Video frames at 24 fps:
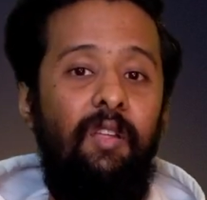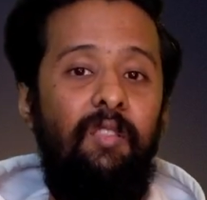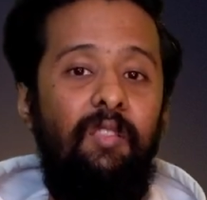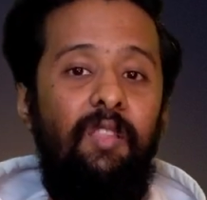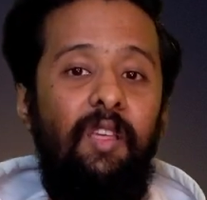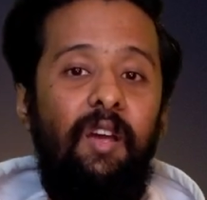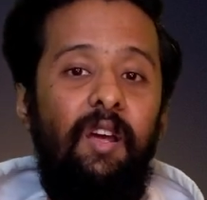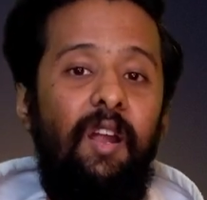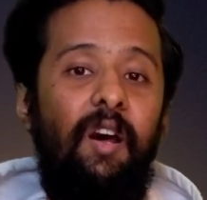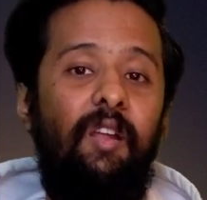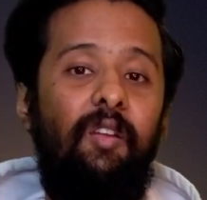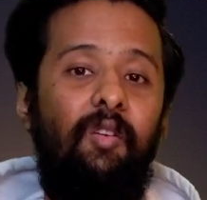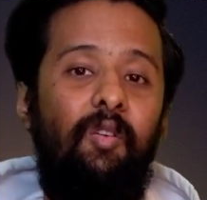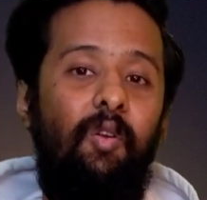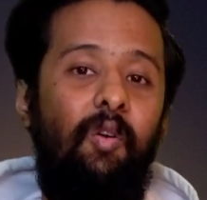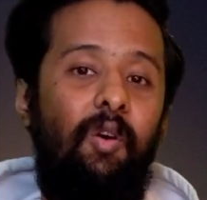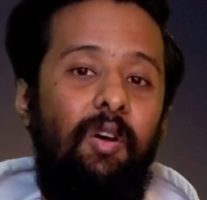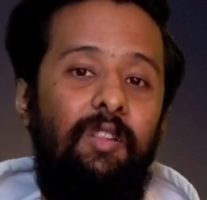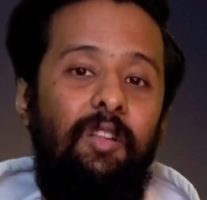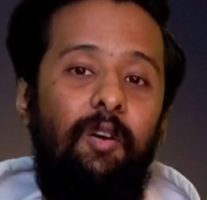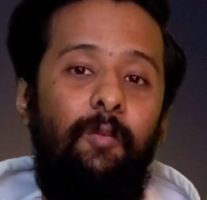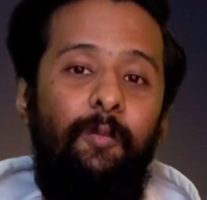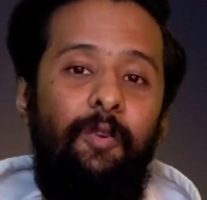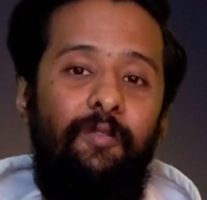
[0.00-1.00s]
There are, you know,
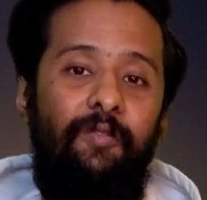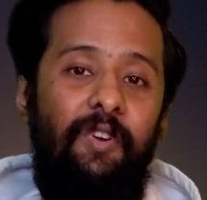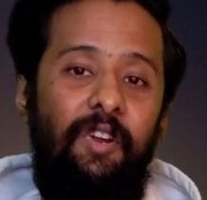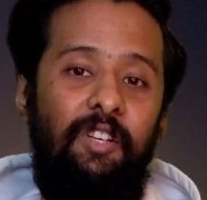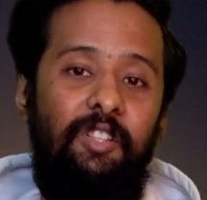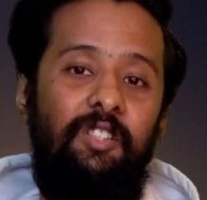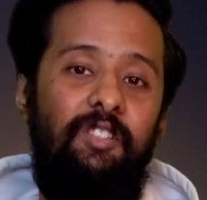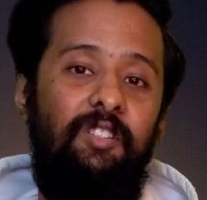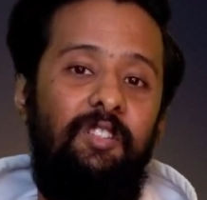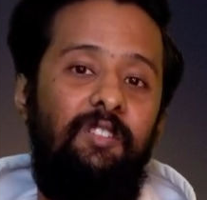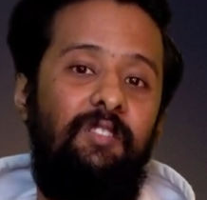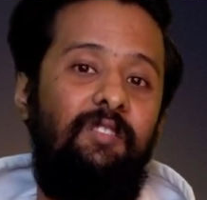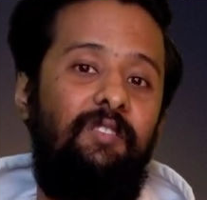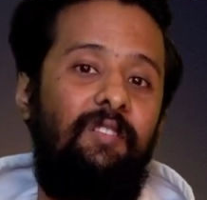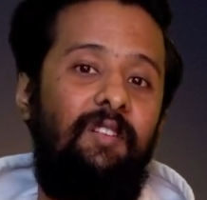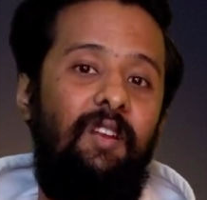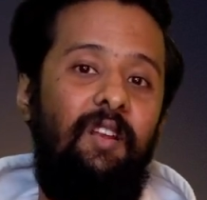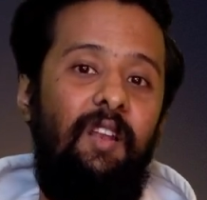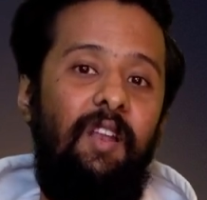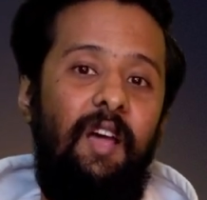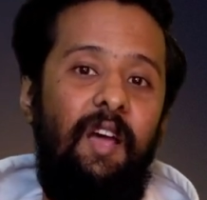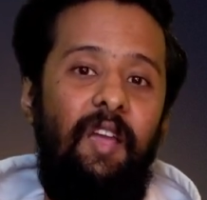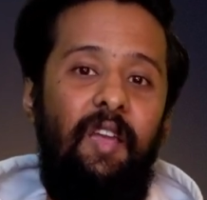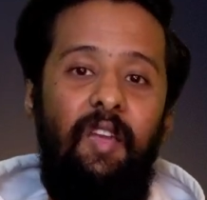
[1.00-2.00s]
other professions
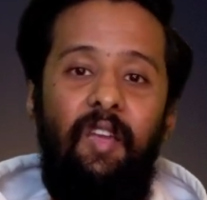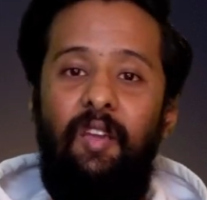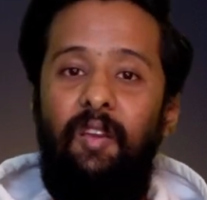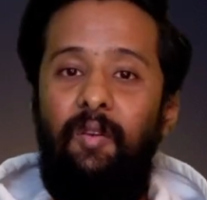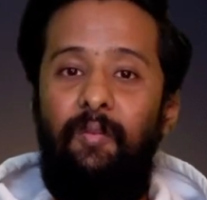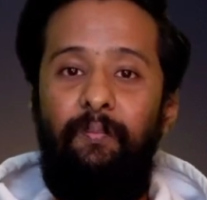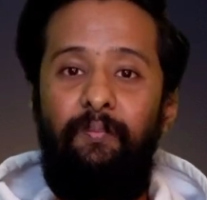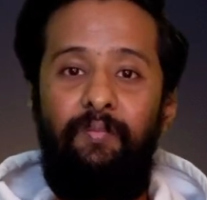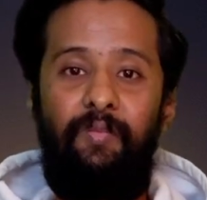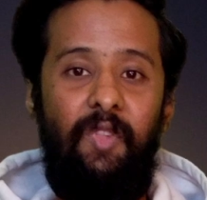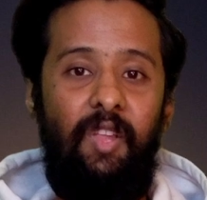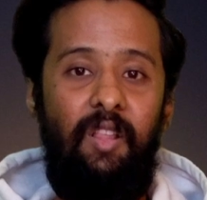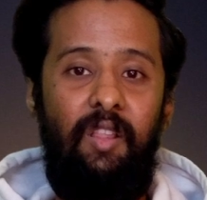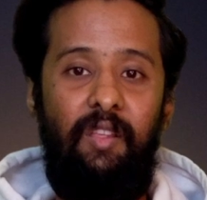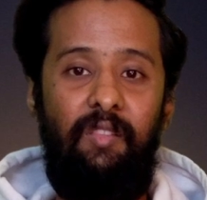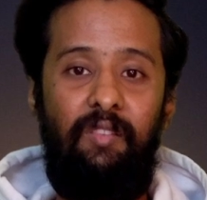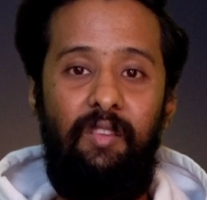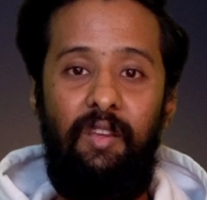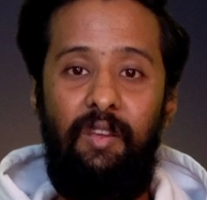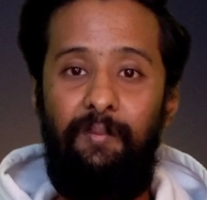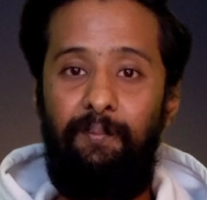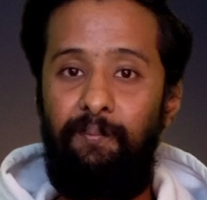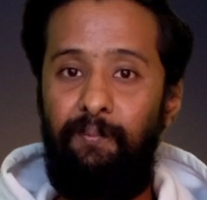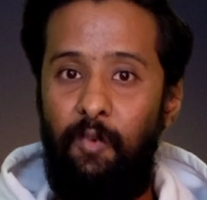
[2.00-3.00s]
like, let's
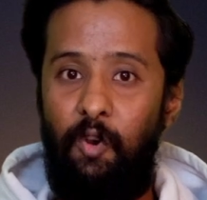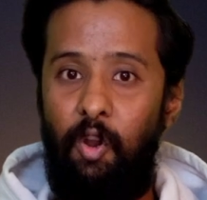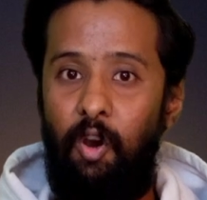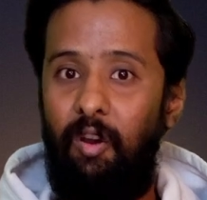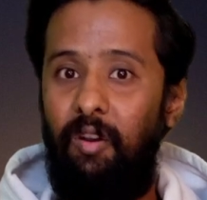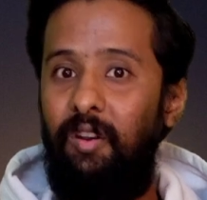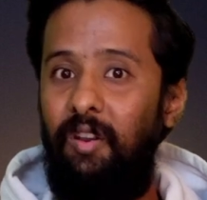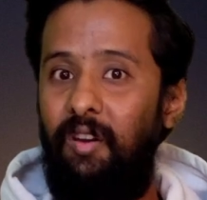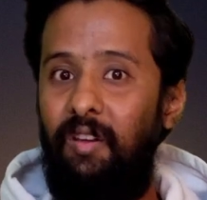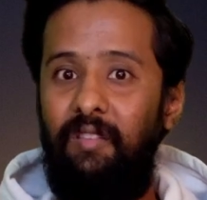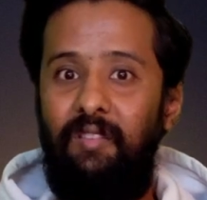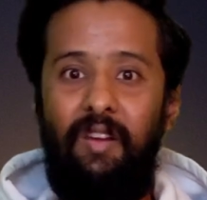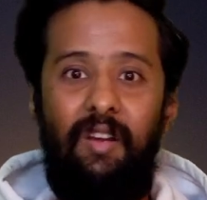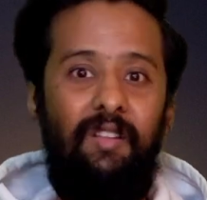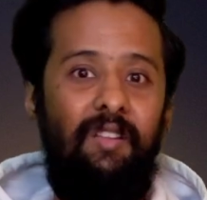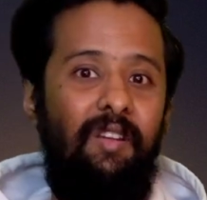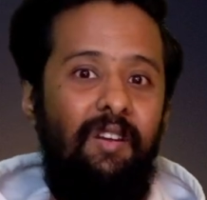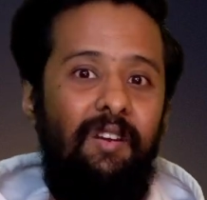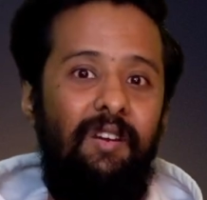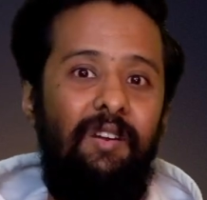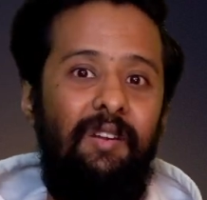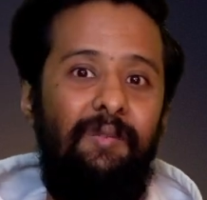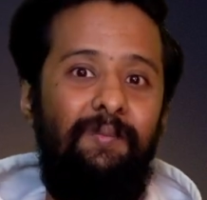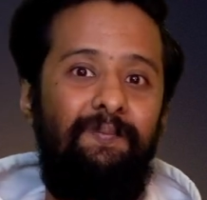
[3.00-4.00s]
say, doctors are
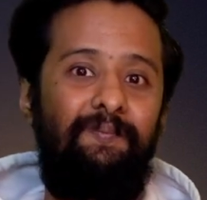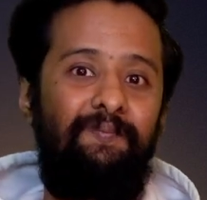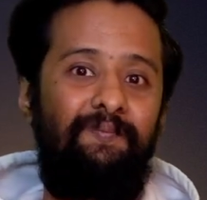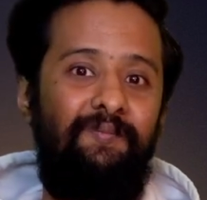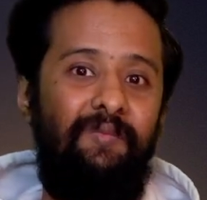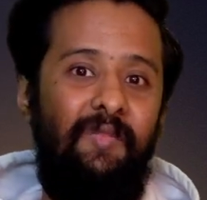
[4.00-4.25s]
there,